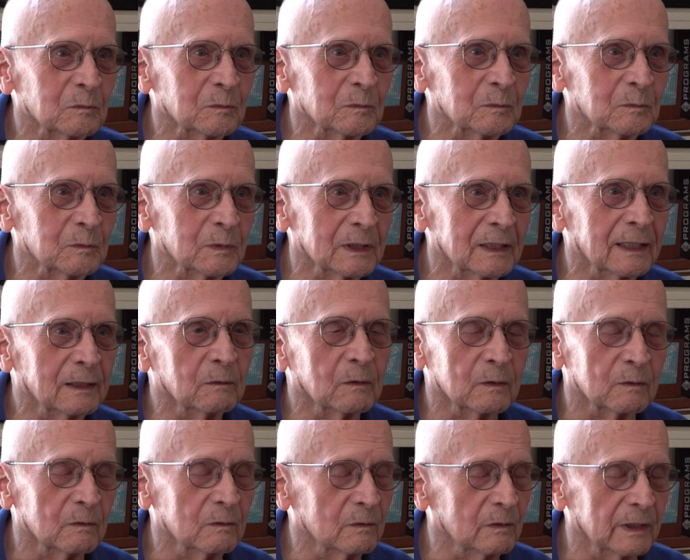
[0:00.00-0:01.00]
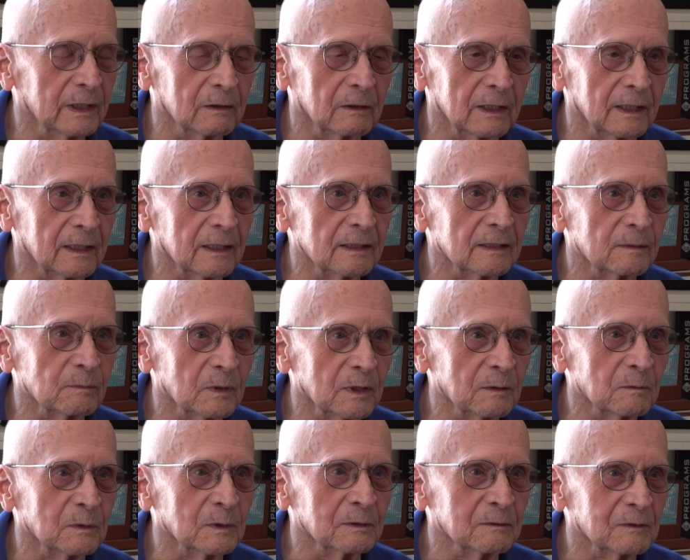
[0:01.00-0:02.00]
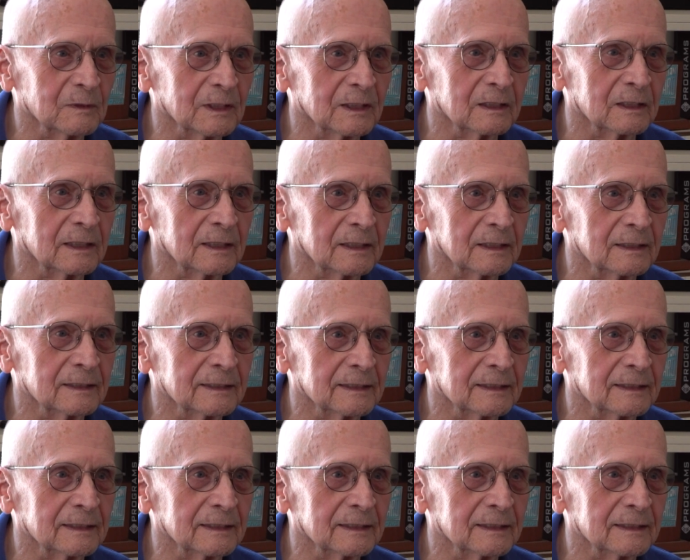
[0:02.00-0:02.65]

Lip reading: But they were very nice people, very nice.